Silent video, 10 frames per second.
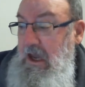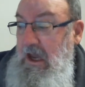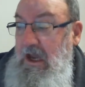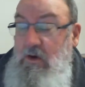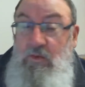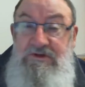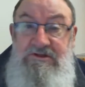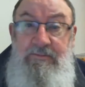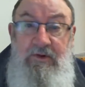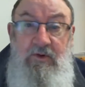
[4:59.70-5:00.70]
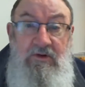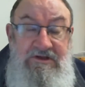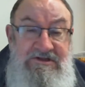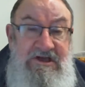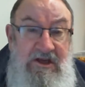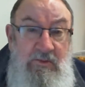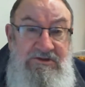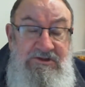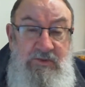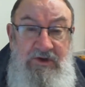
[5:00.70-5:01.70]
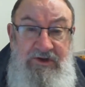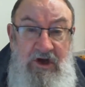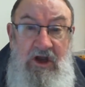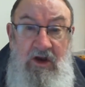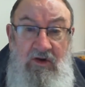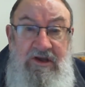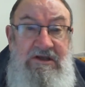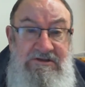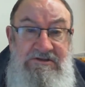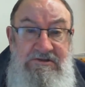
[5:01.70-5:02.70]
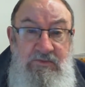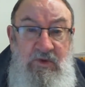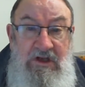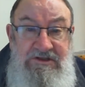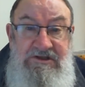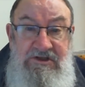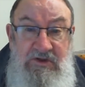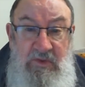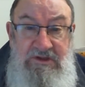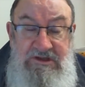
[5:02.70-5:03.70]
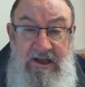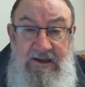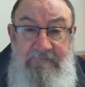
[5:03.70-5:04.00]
Reciprocal listening, which is what dialogue is. We listen to each other.